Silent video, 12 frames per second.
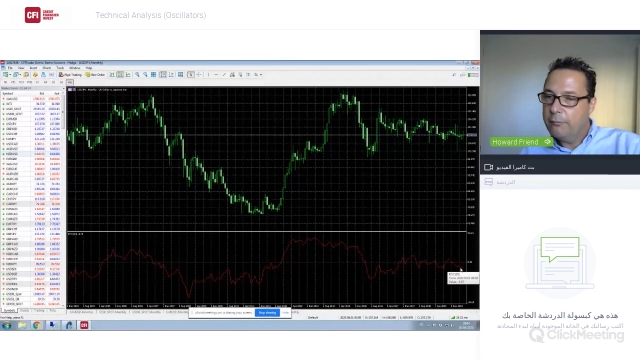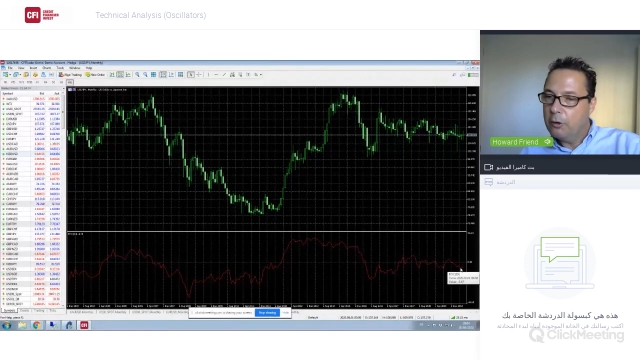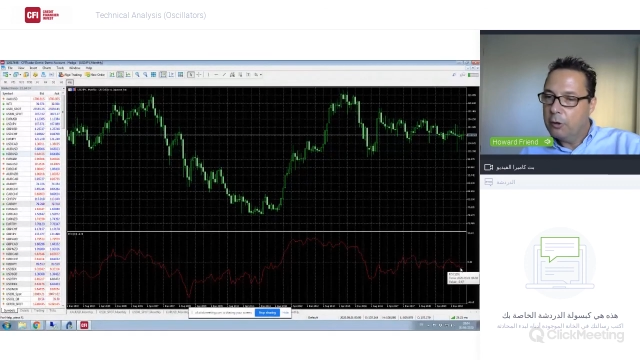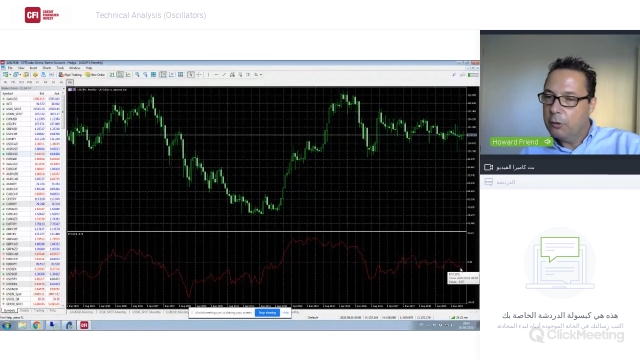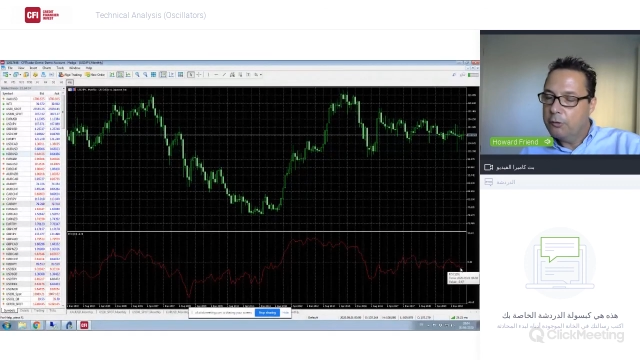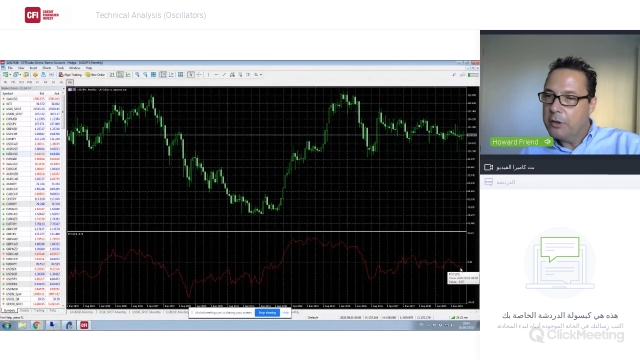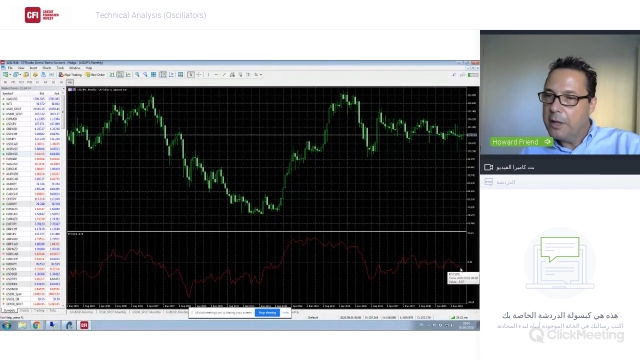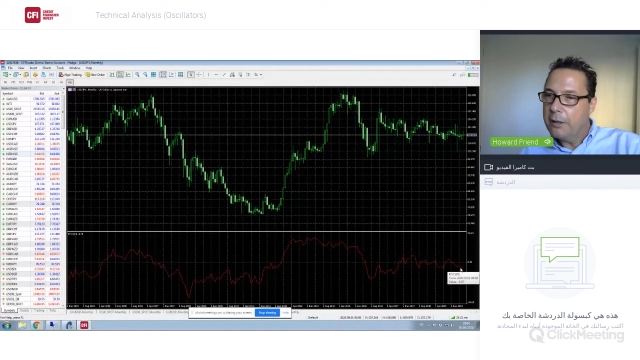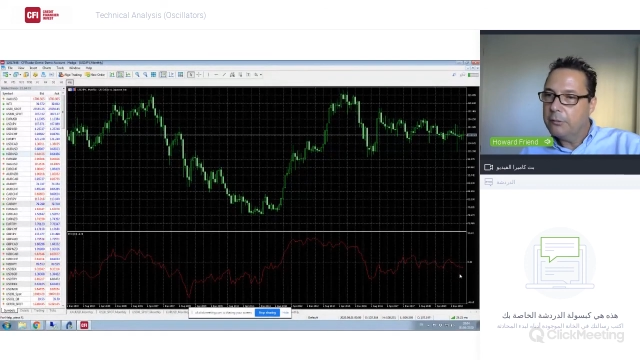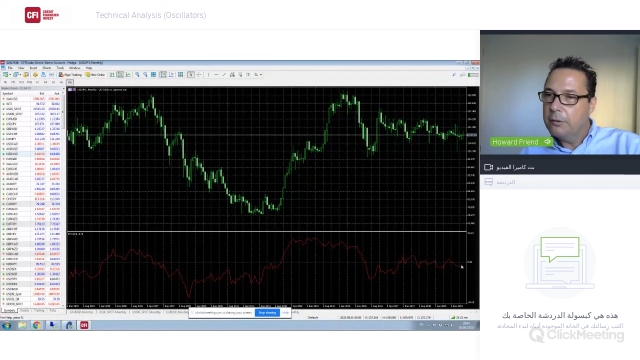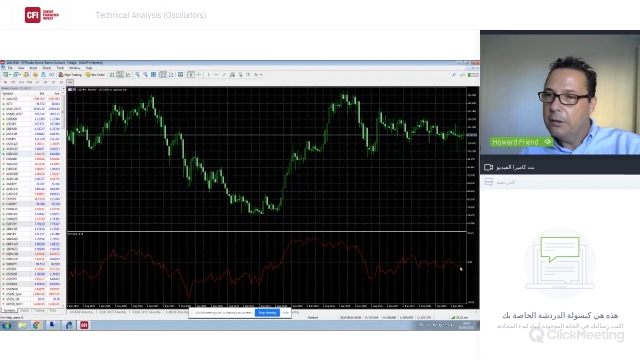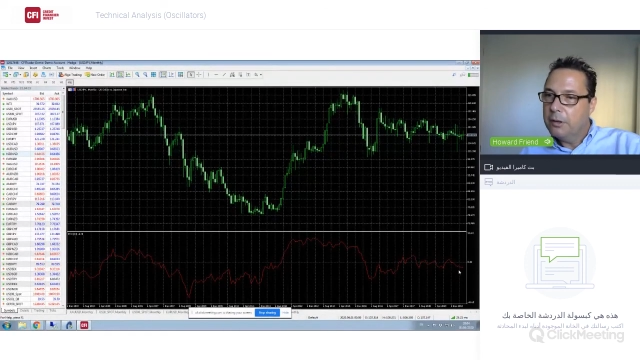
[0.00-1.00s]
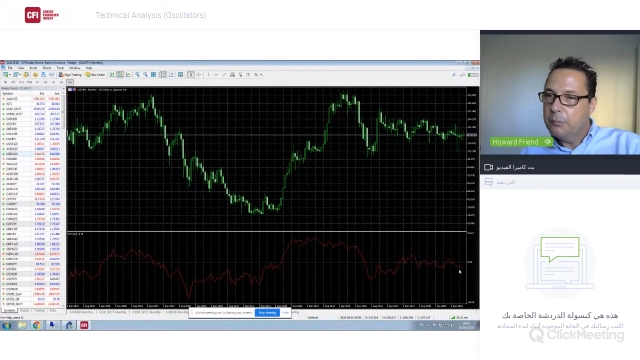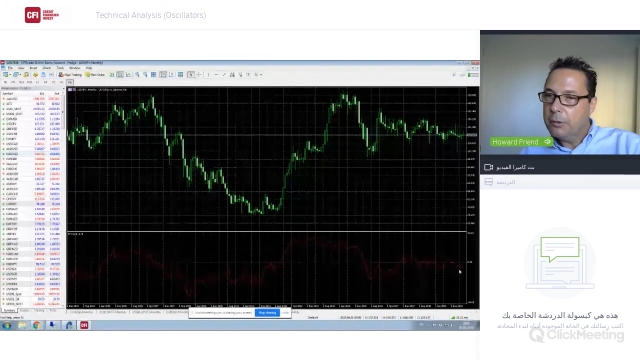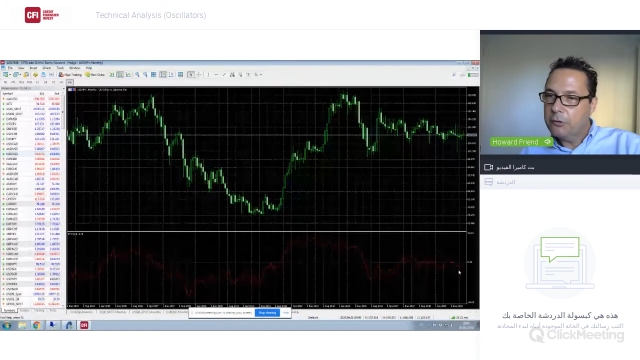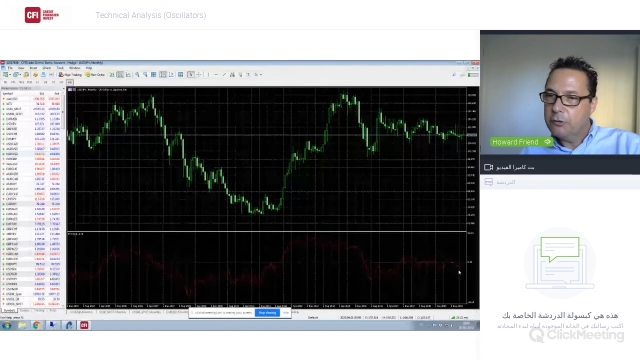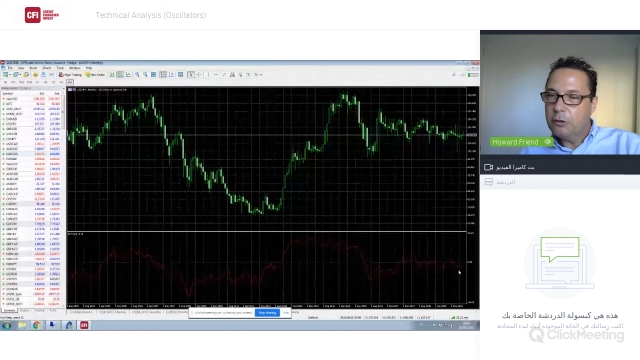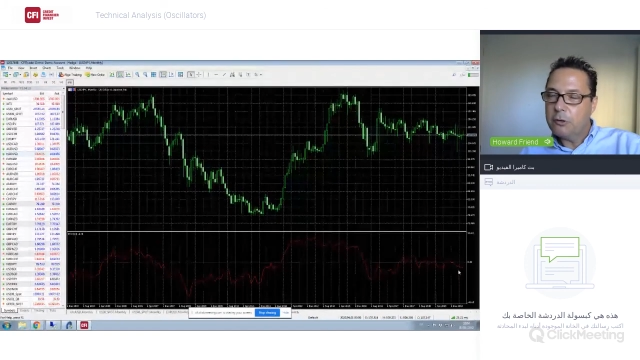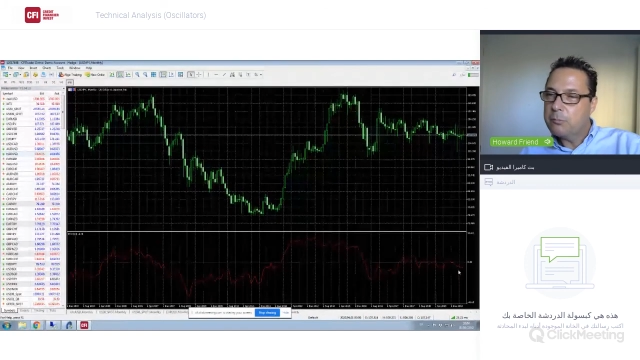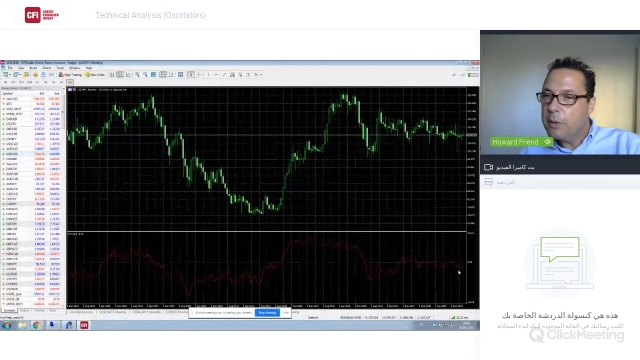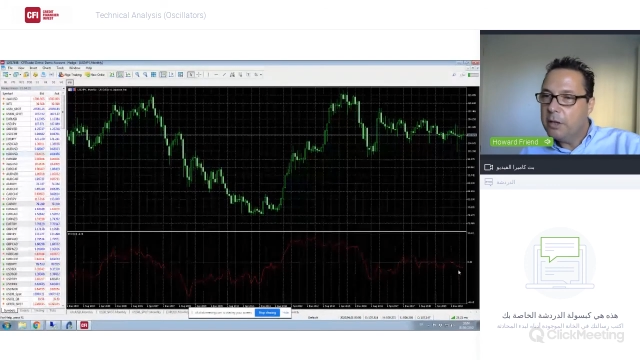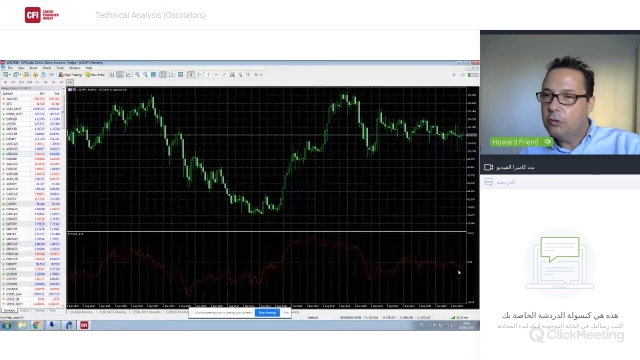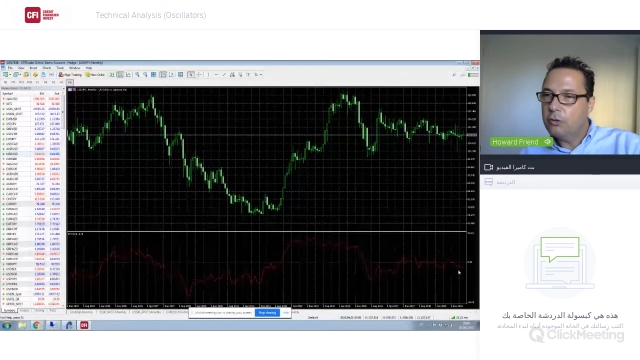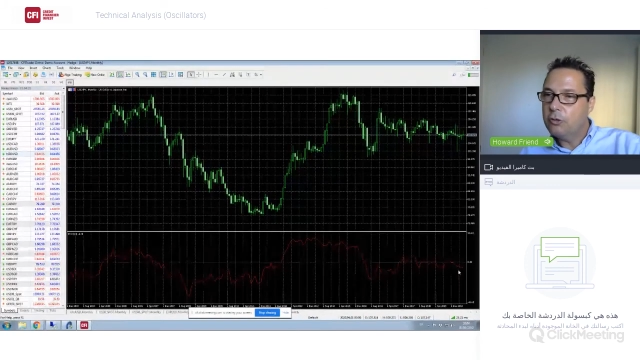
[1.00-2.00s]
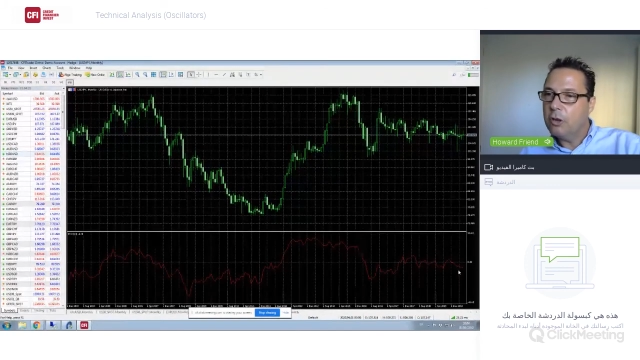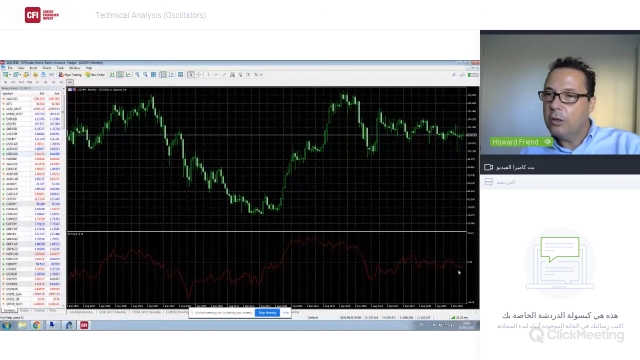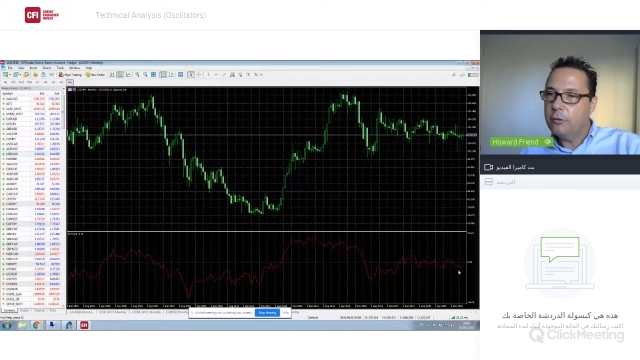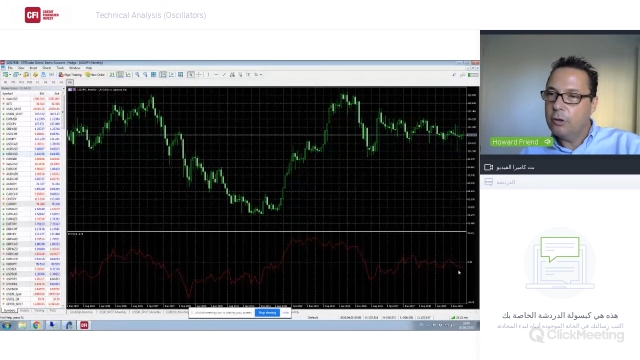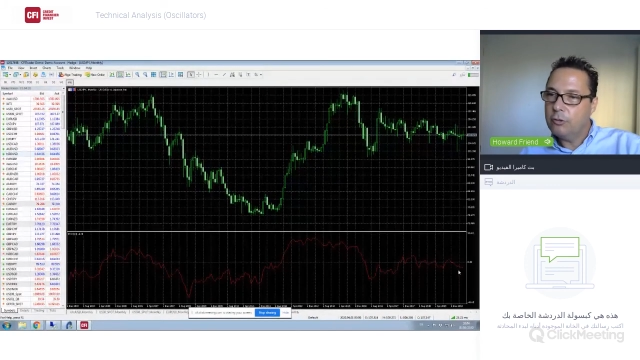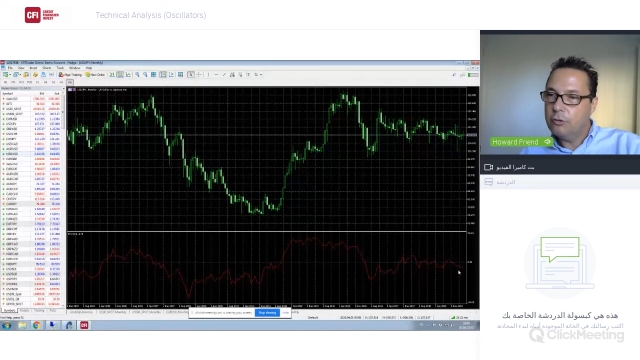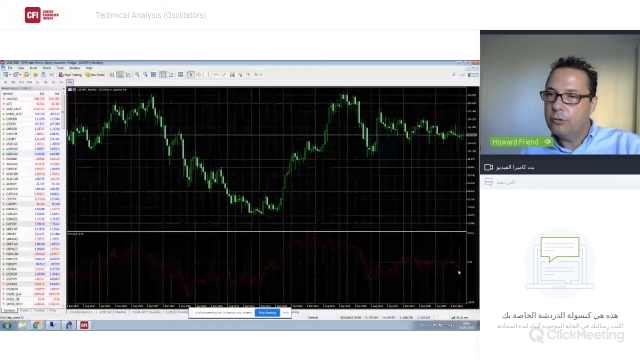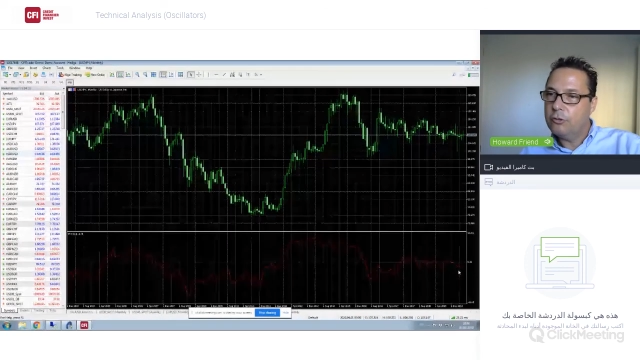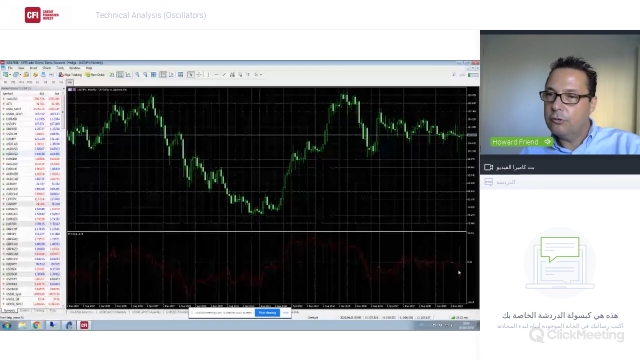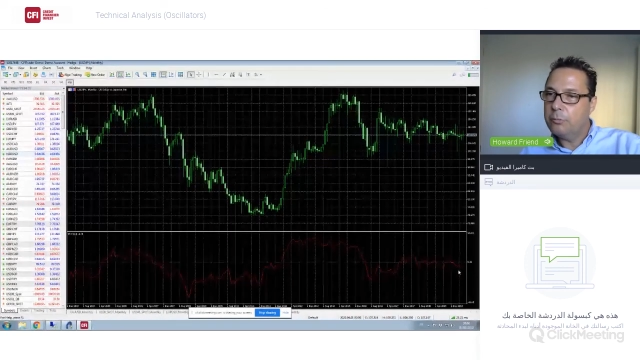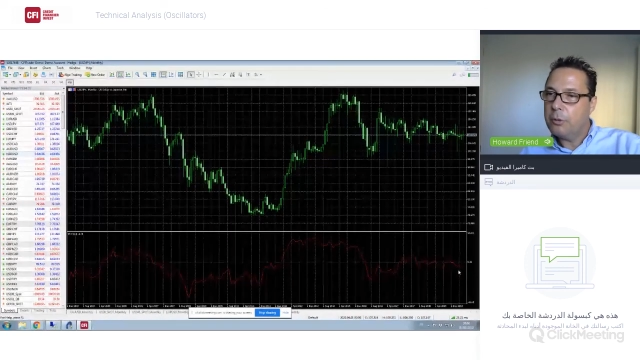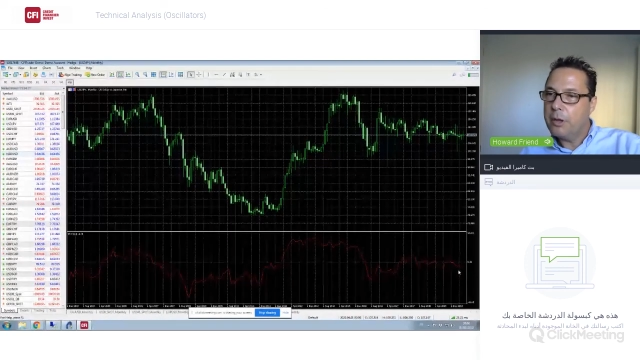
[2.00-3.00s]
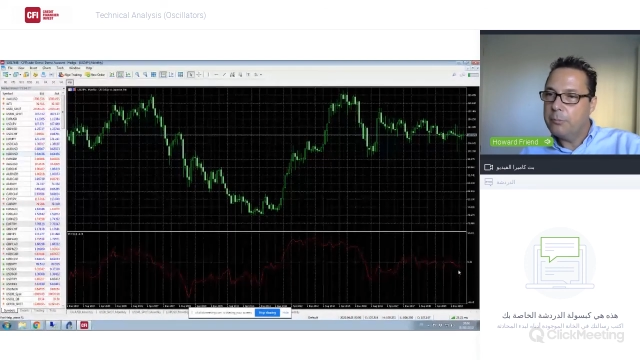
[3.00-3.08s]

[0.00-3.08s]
followed down, but it's not a major divergence